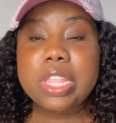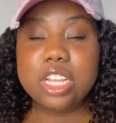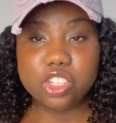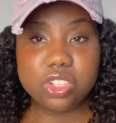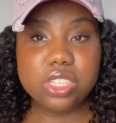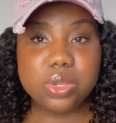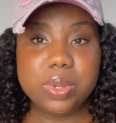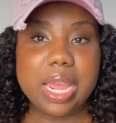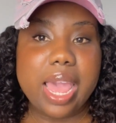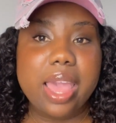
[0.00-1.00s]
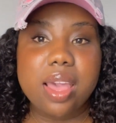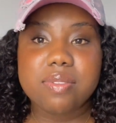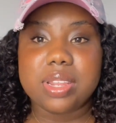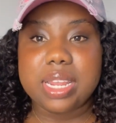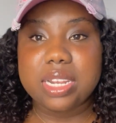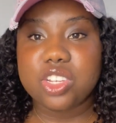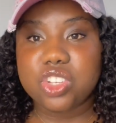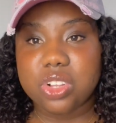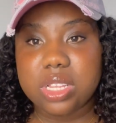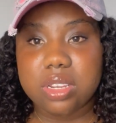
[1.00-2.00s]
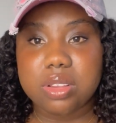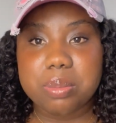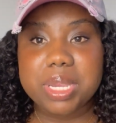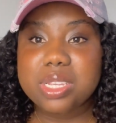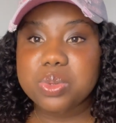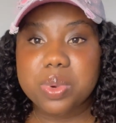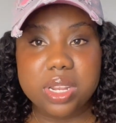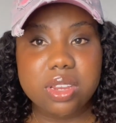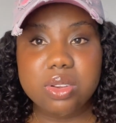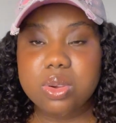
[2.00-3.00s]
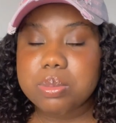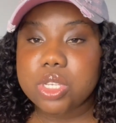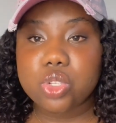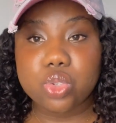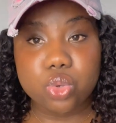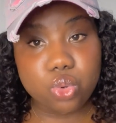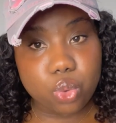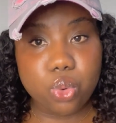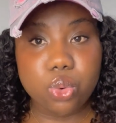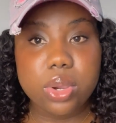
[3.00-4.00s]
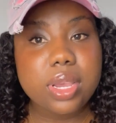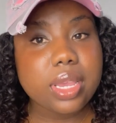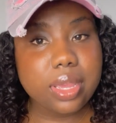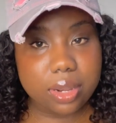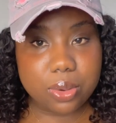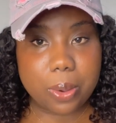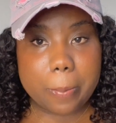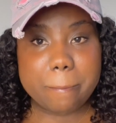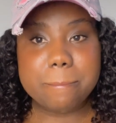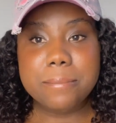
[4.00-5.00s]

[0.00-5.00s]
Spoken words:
just so that I have an additional income, because 1 income is no income.